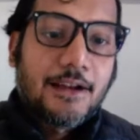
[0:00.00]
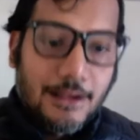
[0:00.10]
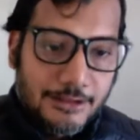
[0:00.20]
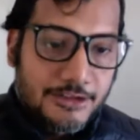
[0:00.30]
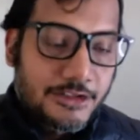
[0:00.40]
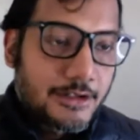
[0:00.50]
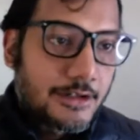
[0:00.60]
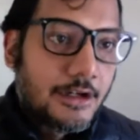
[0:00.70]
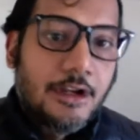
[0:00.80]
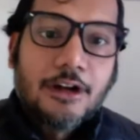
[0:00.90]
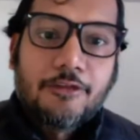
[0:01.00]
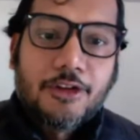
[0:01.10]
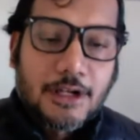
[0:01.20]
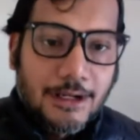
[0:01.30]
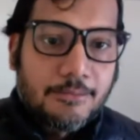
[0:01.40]
culture of your
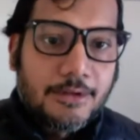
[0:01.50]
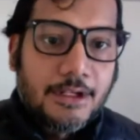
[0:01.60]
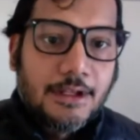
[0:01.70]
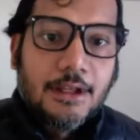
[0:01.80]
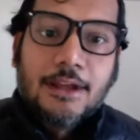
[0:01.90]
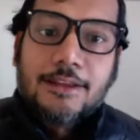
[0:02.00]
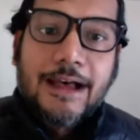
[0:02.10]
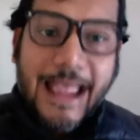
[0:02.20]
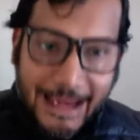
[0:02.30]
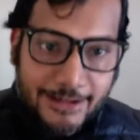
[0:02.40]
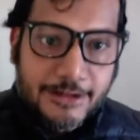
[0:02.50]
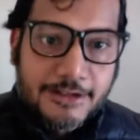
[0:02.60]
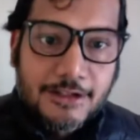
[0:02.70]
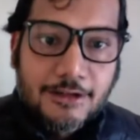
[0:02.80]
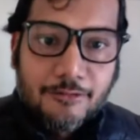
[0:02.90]
company, the
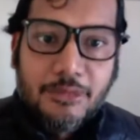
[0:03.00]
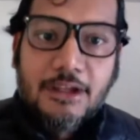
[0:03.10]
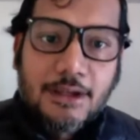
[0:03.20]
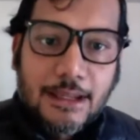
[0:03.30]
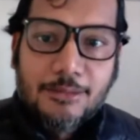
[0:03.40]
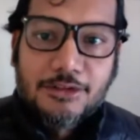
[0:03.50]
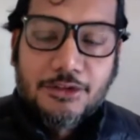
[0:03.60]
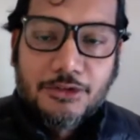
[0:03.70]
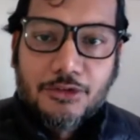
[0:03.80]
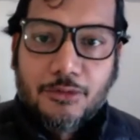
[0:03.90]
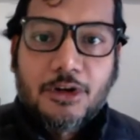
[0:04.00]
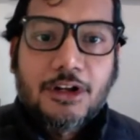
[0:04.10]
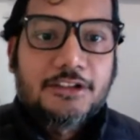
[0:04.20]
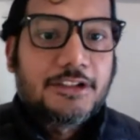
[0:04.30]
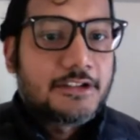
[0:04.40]
energy of being able to do new
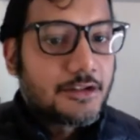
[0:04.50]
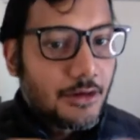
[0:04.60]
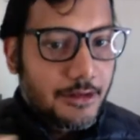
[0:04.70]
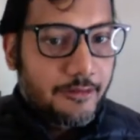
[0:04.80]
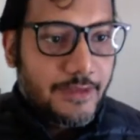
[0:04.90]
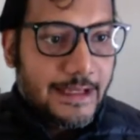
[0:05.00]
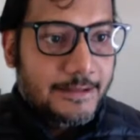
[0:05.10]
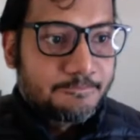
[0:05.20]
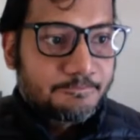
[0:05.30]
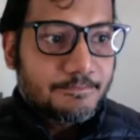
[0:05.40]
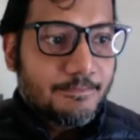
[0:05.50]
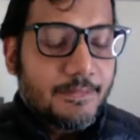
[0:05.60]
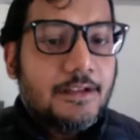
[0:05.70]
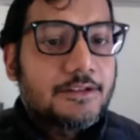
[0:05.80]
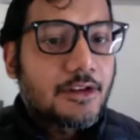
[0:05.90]
projects and all of that
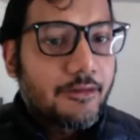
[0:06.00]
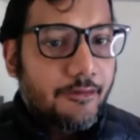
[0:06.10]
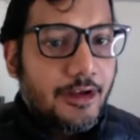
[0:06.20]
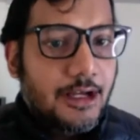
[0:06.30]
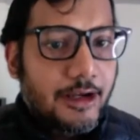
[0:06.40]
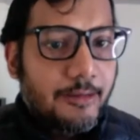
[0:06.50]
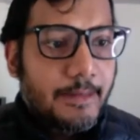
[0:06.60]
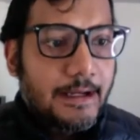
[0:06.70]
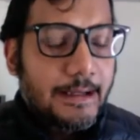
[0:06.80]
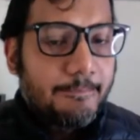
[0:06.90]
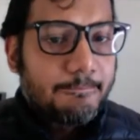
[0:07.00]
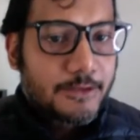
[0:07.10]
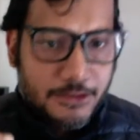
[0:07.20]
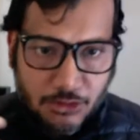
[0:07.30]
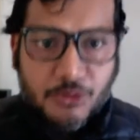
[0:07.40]
sort of
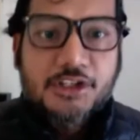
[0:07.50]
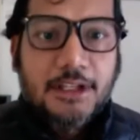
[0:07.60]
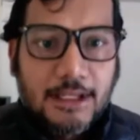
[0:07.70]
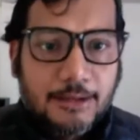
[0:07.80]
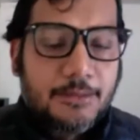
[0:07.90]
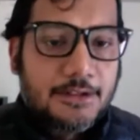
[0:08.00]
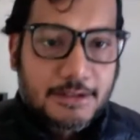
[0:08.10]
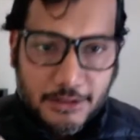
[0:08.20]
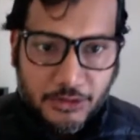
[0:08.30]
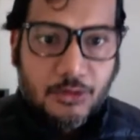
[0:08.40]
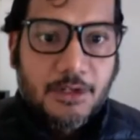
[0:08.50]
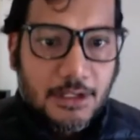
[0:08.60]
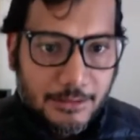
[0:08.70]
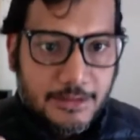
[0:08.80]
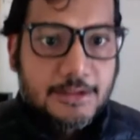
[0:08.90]
social elements and the human
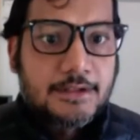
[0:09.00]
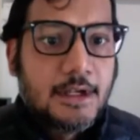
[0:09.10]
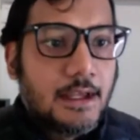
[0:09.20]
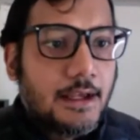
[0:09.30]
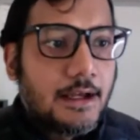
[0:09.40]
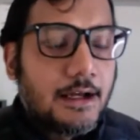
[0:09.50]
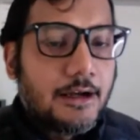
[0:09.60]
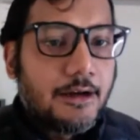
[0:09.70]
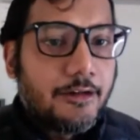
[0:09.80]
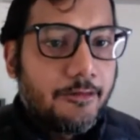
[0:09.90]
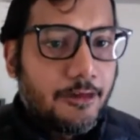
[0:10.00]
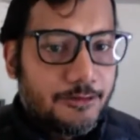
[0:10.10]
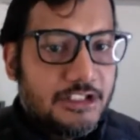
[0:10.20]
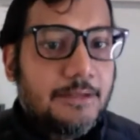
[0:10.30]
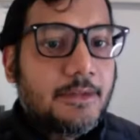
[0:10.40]
elements of
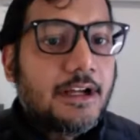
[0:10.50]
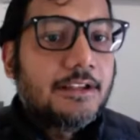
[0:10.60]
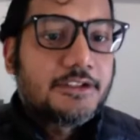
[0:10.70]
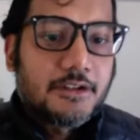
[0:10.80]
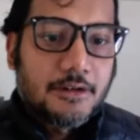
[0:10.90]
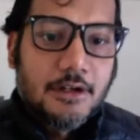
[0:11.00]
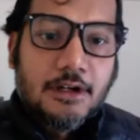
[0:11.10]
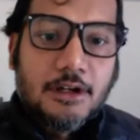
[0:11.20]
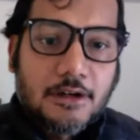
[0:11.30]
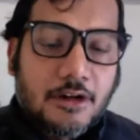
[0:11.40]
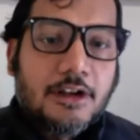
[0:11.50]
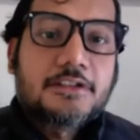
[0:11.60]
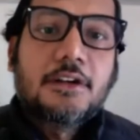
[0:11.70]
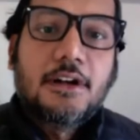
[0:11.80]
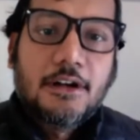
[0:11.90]
team culture across
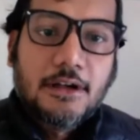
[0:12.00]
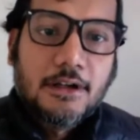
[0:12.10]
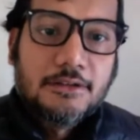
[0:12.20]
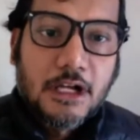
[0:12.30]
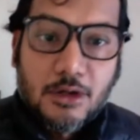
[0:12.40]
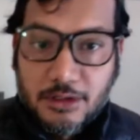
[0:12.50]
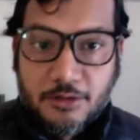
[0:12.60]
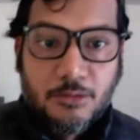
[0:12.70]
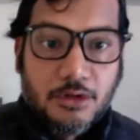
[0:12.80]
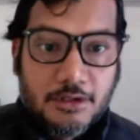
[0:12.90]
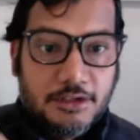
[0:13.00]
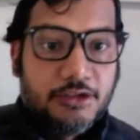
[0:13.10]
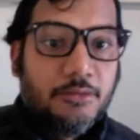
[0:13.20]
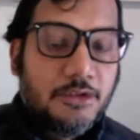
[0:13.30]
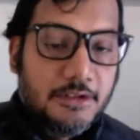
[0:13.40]
now a remote and
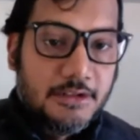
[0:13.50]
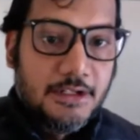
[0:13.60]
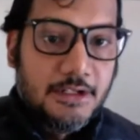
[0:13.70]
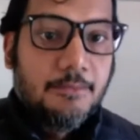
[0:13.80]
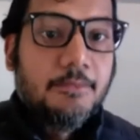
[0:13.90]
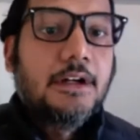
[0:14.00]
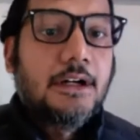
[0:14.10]
distributed team